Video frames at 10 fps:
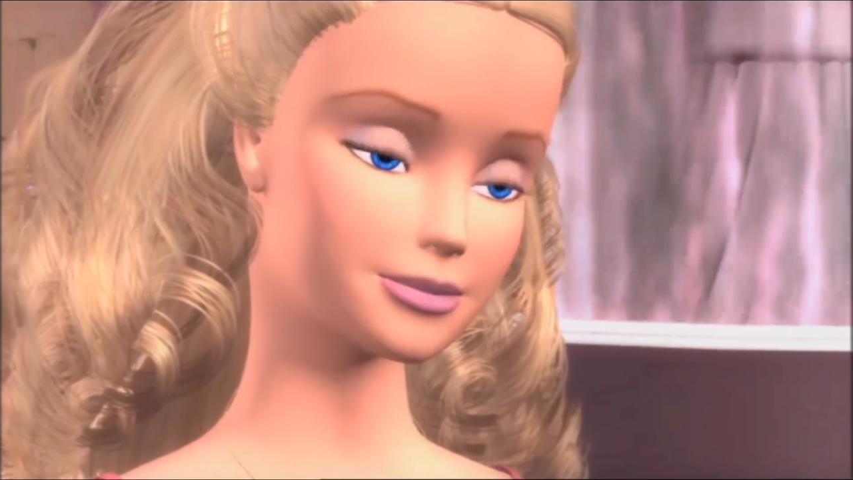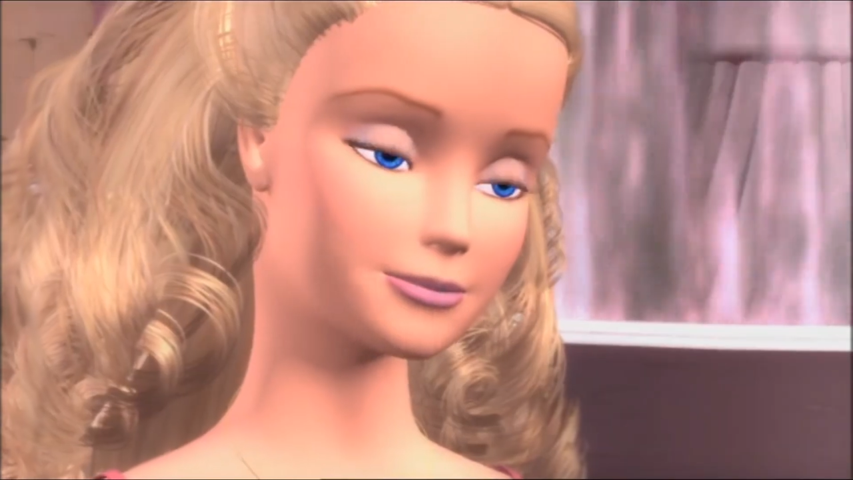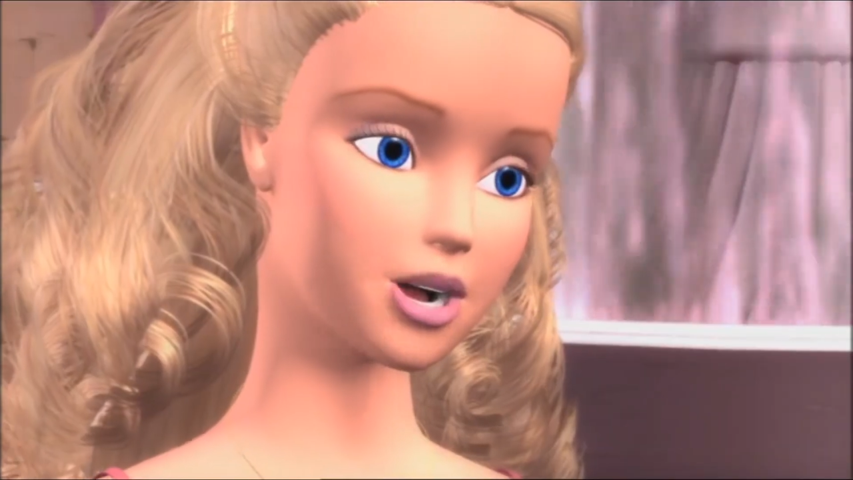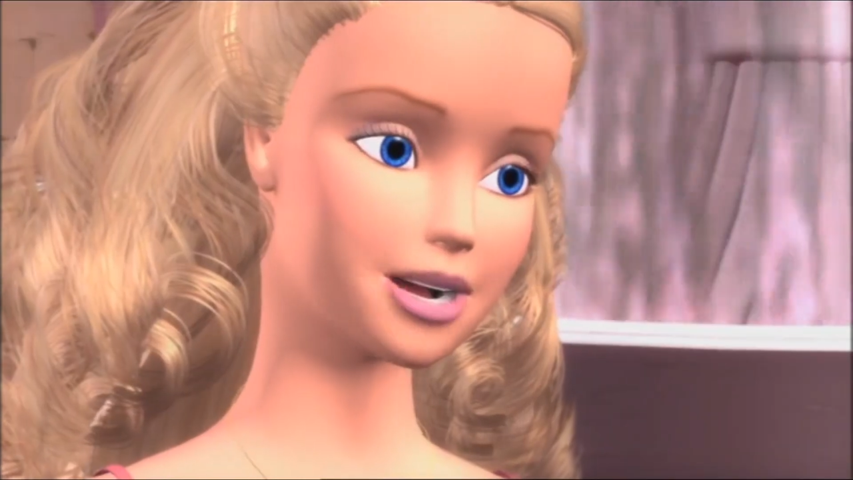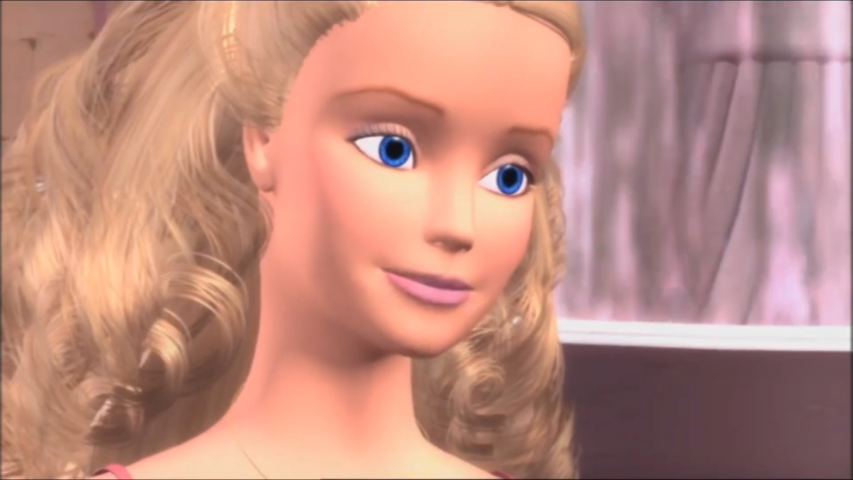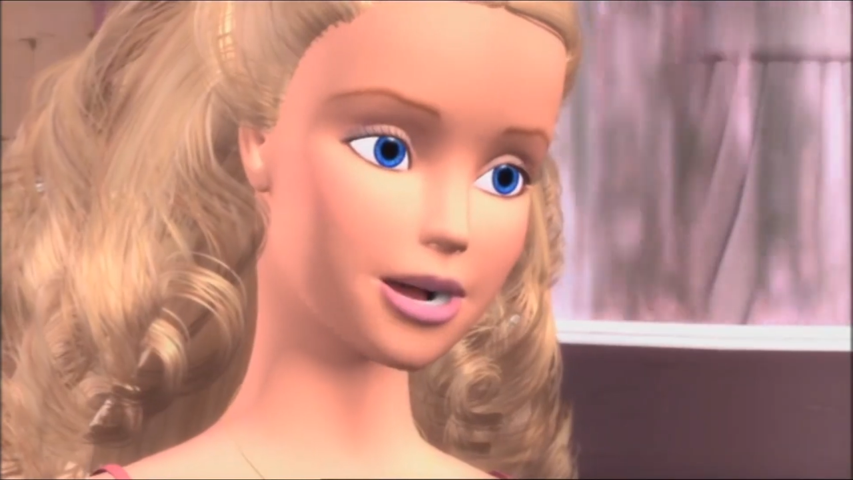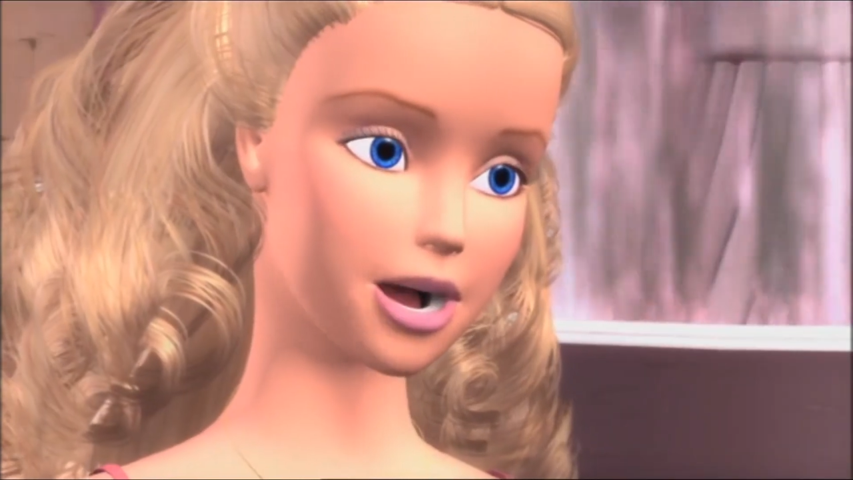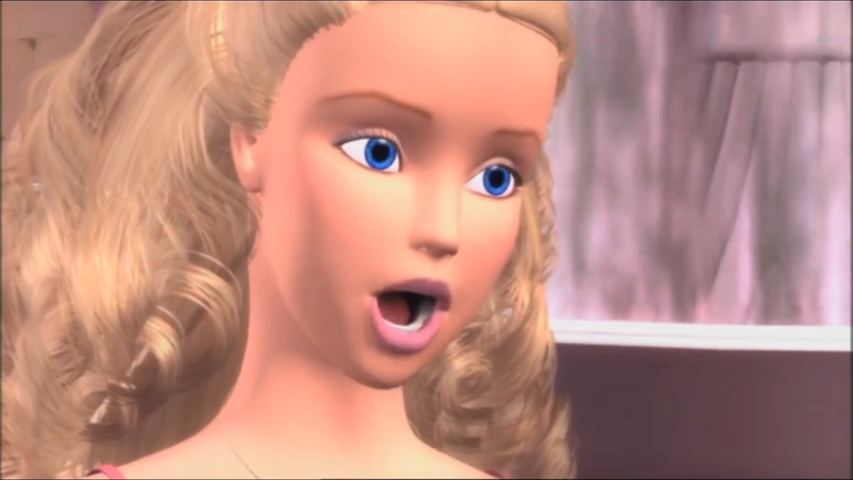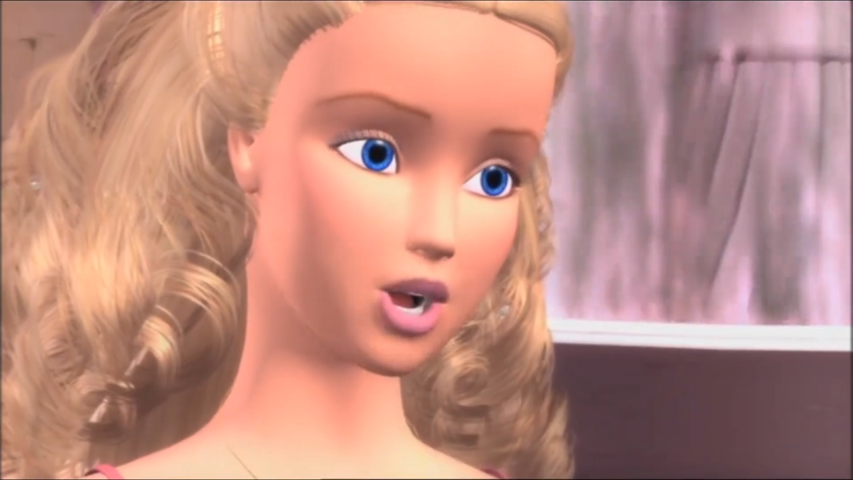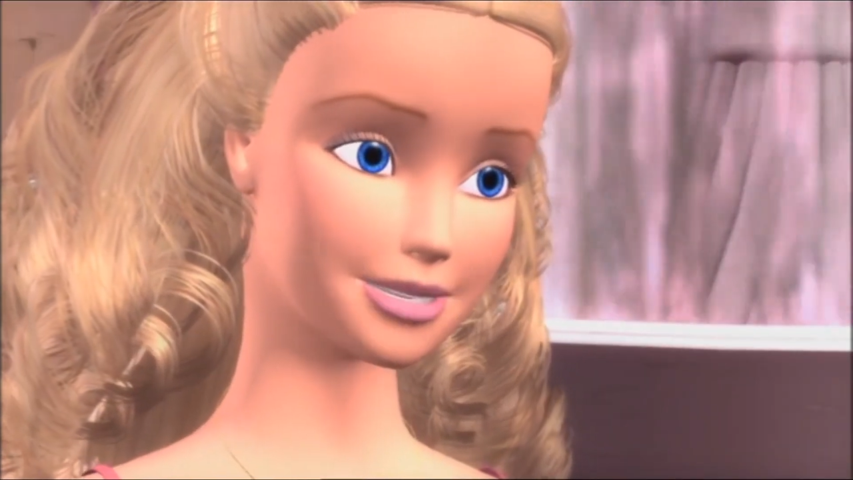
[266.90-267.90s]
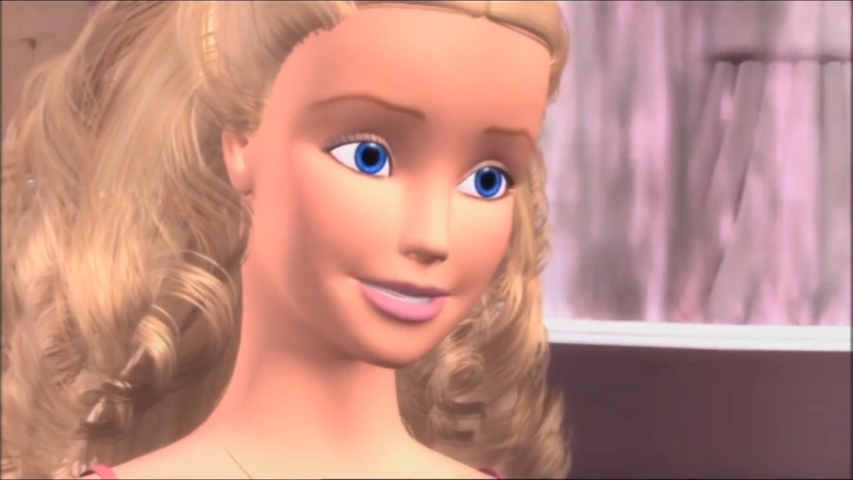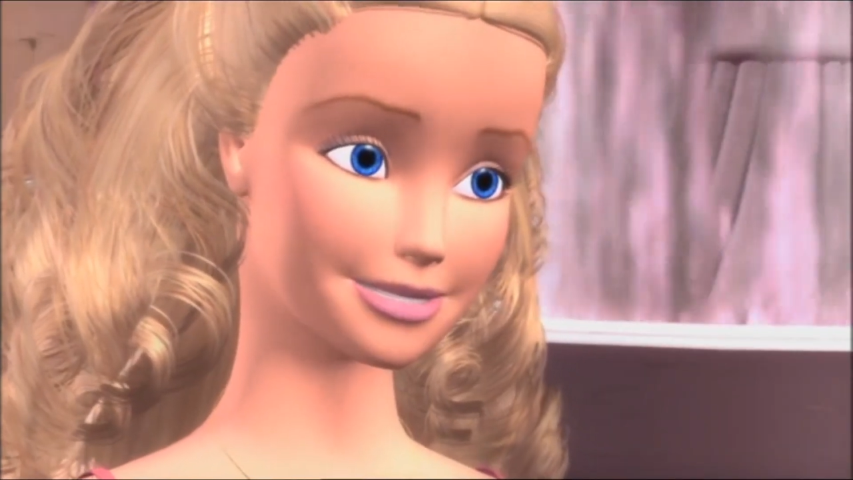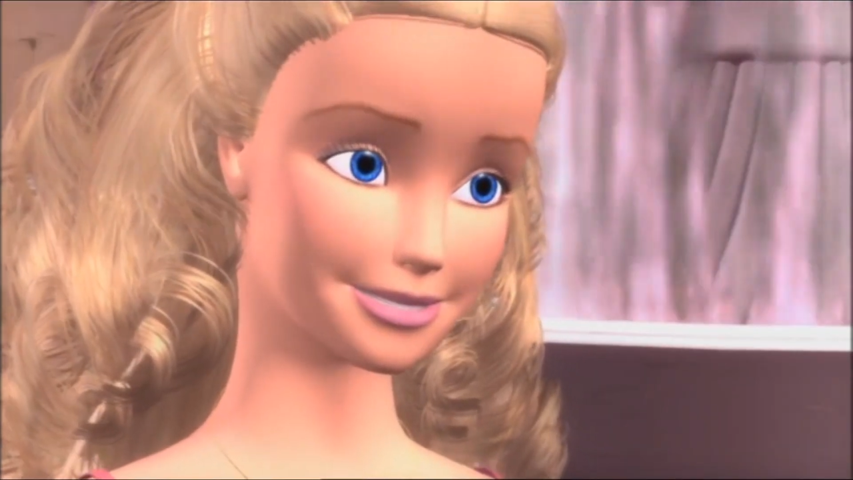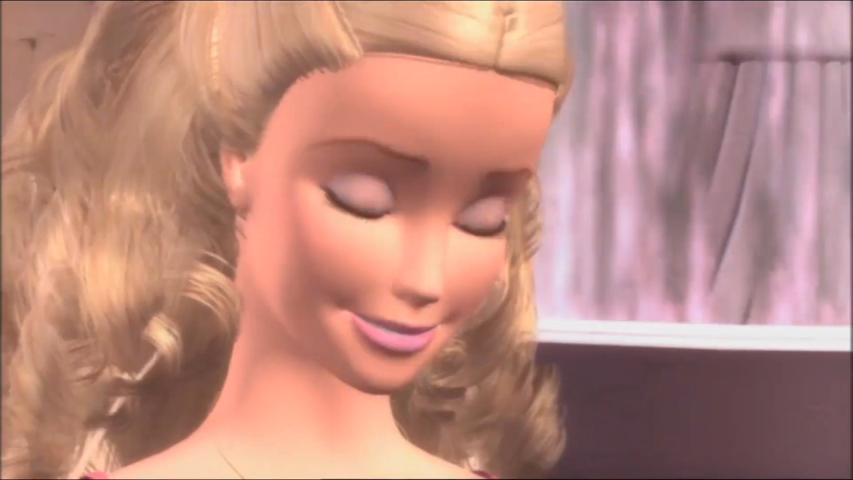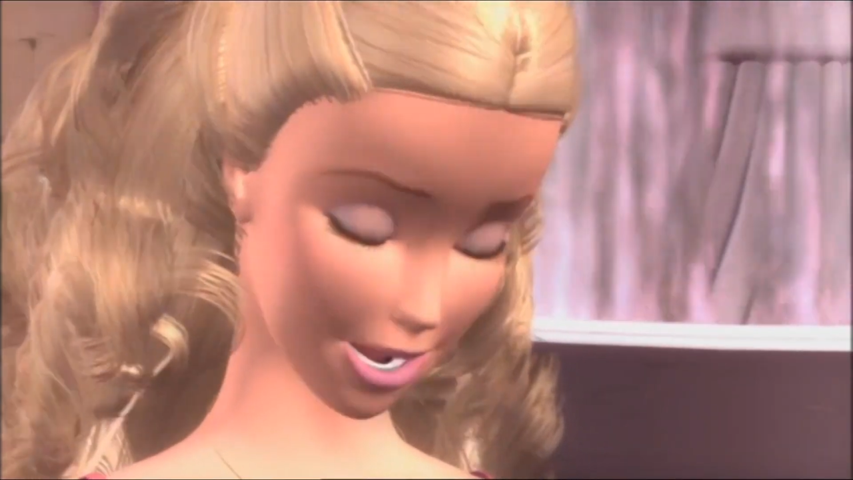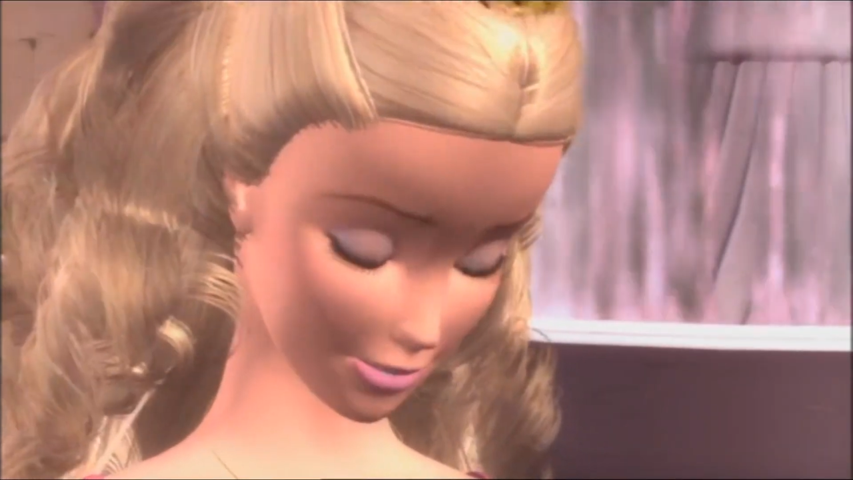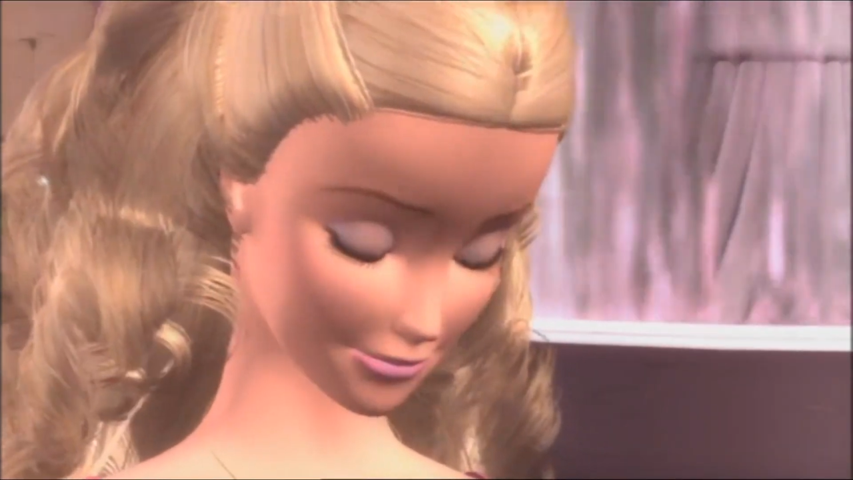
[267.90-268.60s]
But in my heart, I